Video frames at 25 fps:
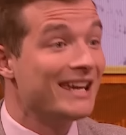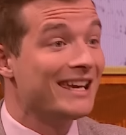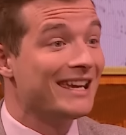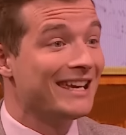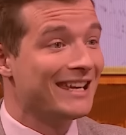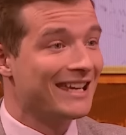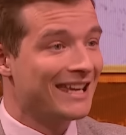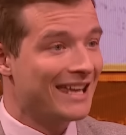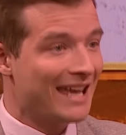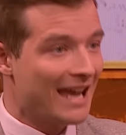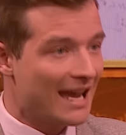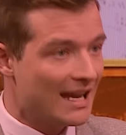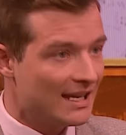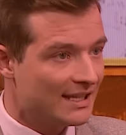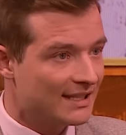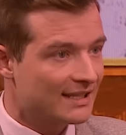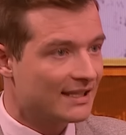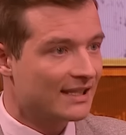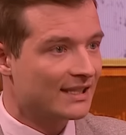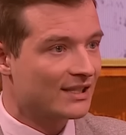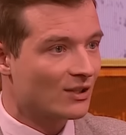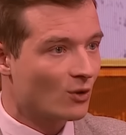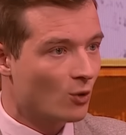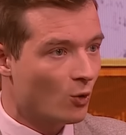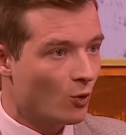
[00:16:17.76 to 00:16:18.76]
in case
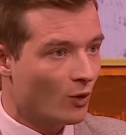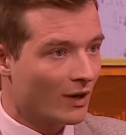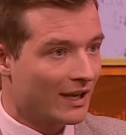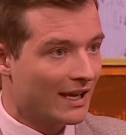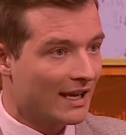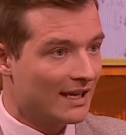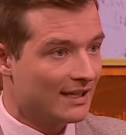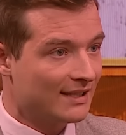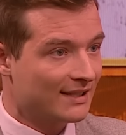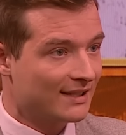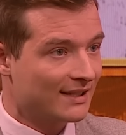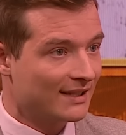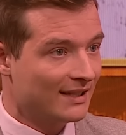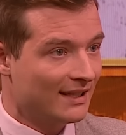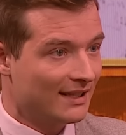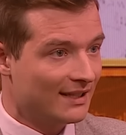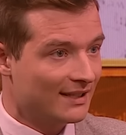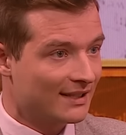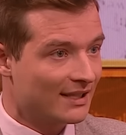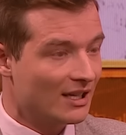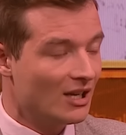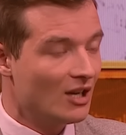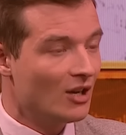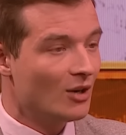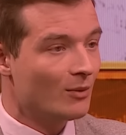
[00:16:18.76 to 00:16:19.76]
this court case
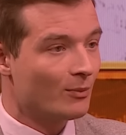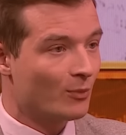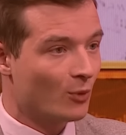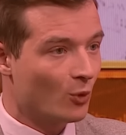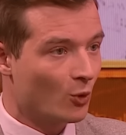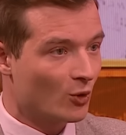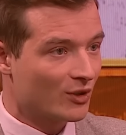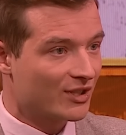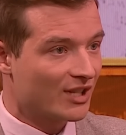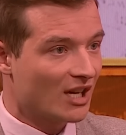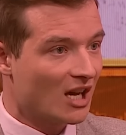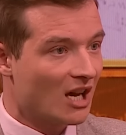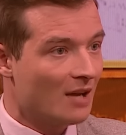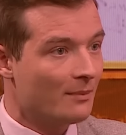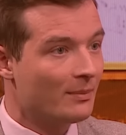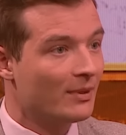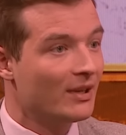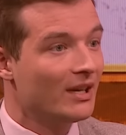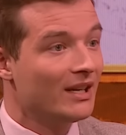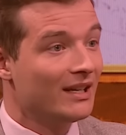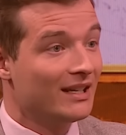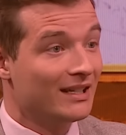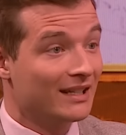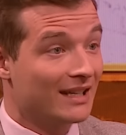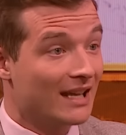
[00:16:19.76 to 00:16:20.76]
is brought up,
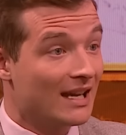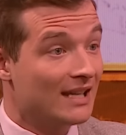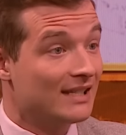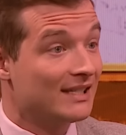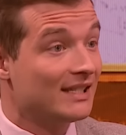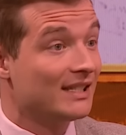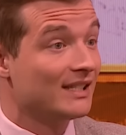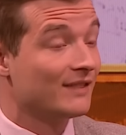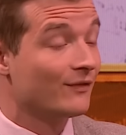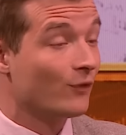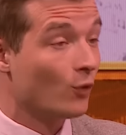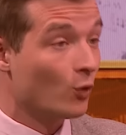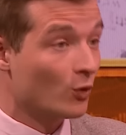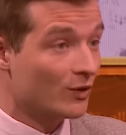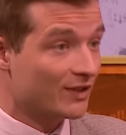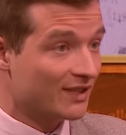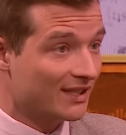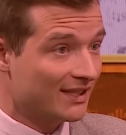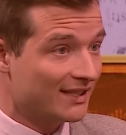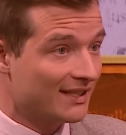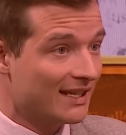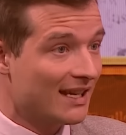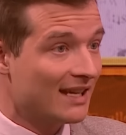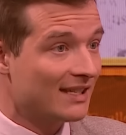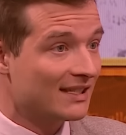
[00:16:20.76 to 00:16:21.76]
in case he's forced to
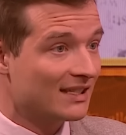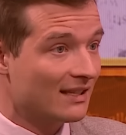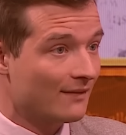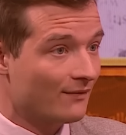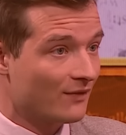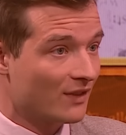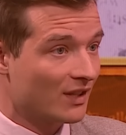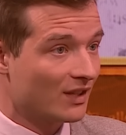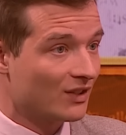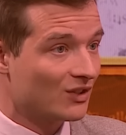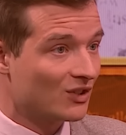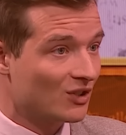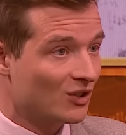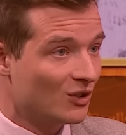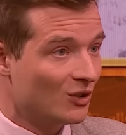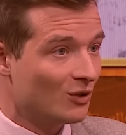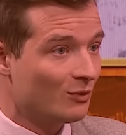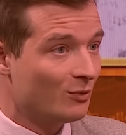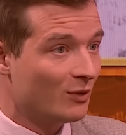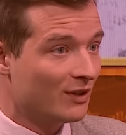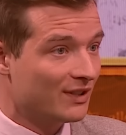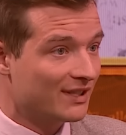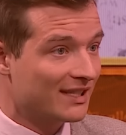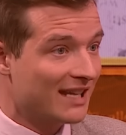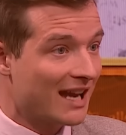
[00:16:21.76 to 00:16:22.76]
say something to
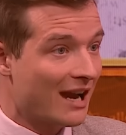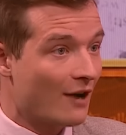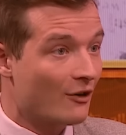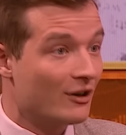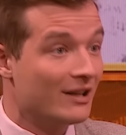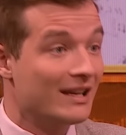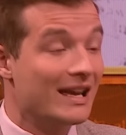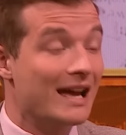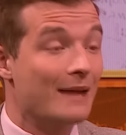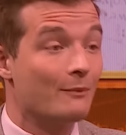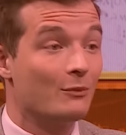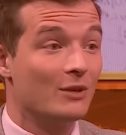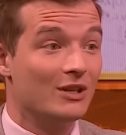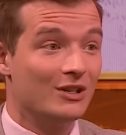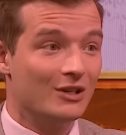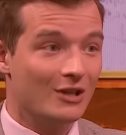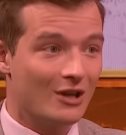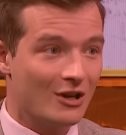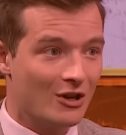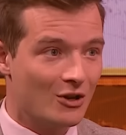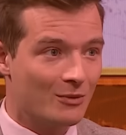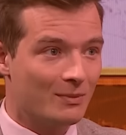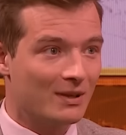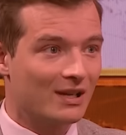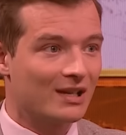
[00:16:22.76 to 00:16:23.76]
Prince Harry. And we
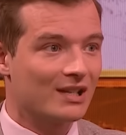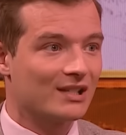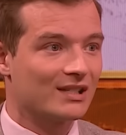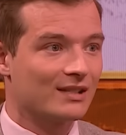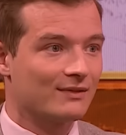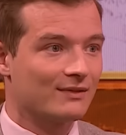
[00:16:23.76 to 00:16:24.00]
know, because of